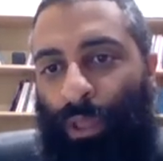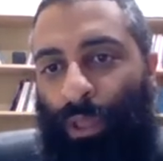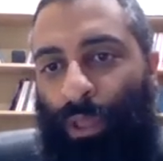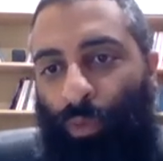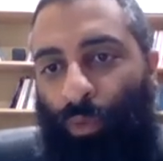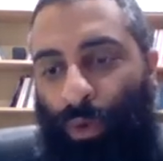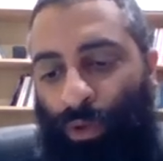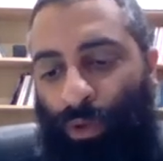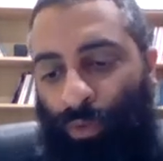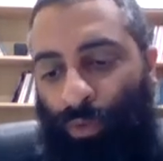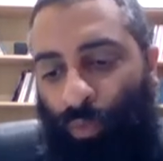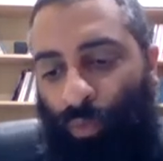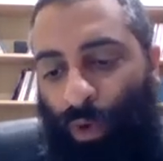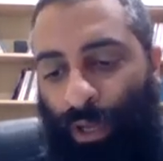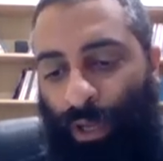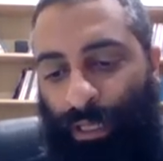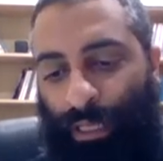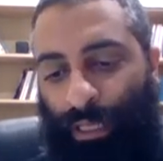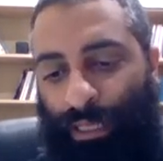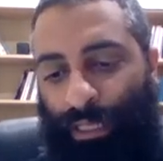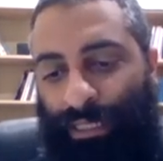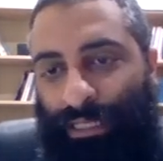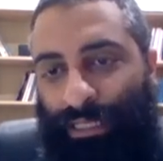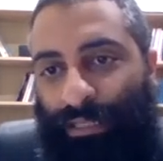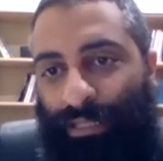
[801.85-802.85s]
When one
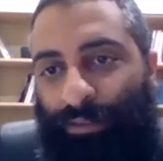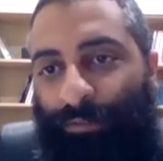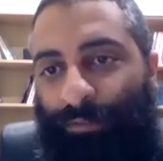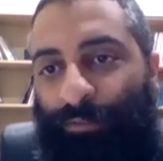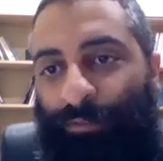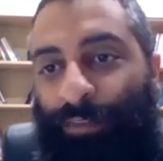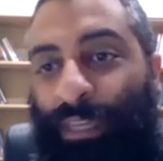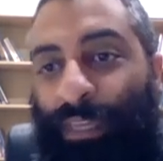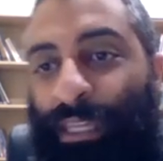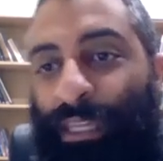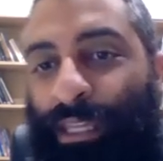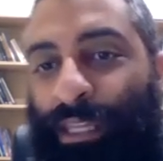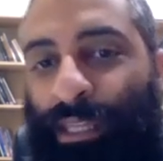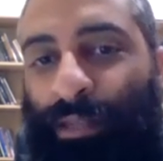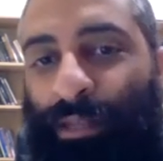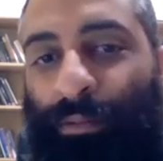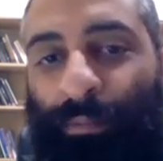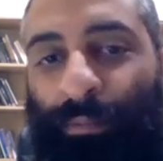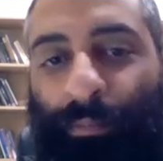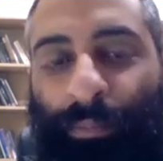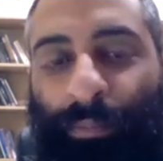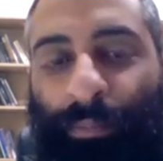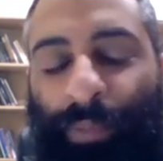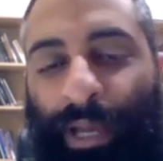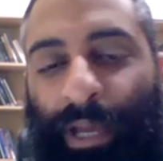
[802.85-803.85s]
is defeated
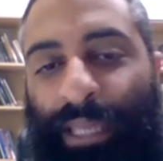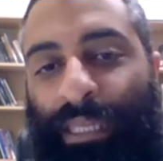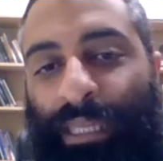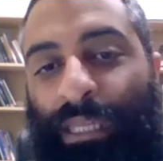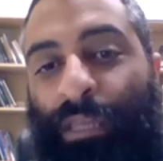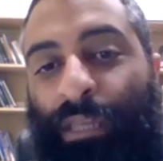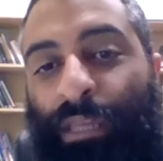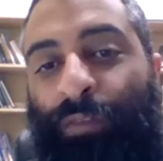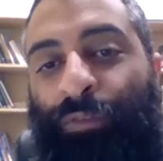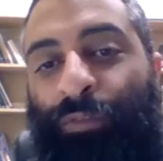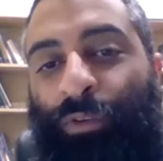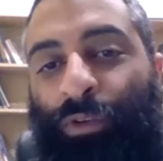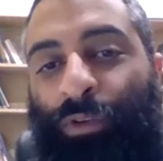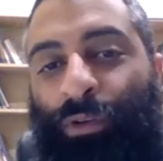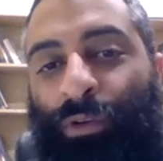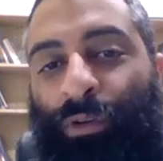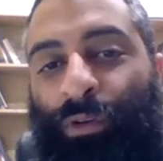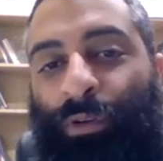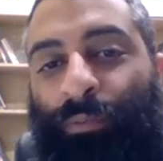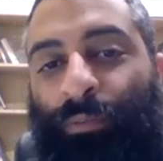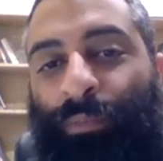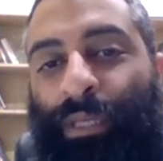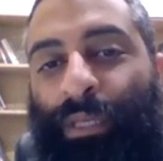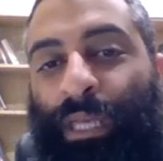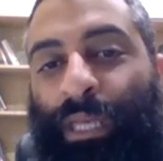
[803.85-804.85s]
by
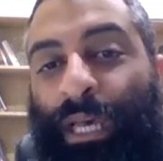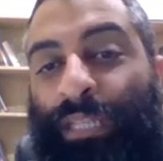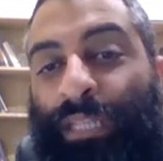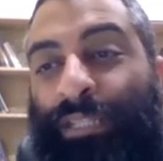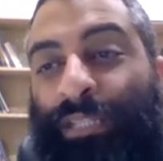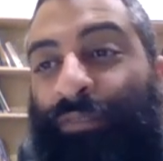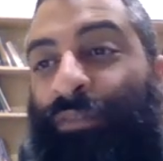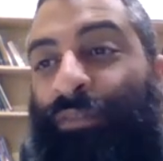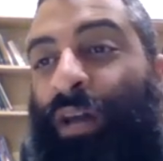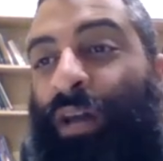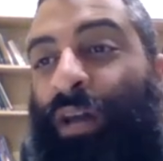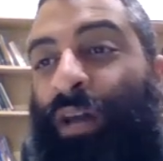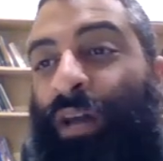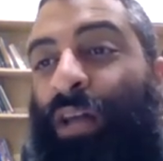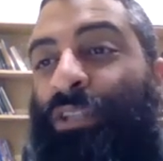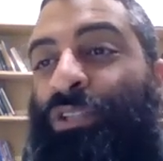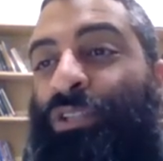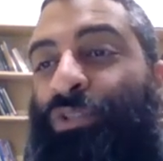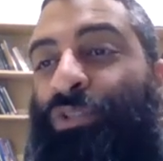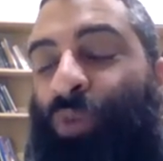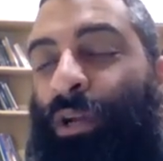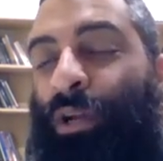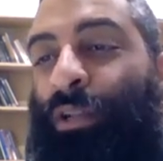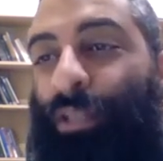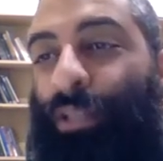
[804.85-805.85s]
evil because of not
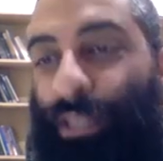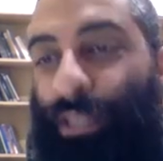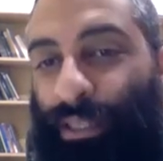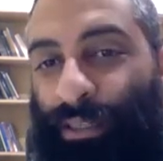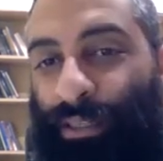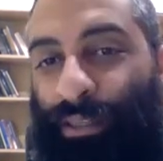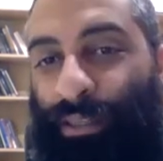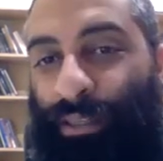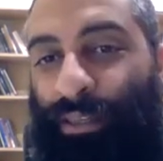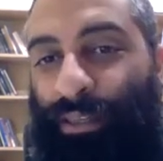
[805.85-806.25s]
struggling,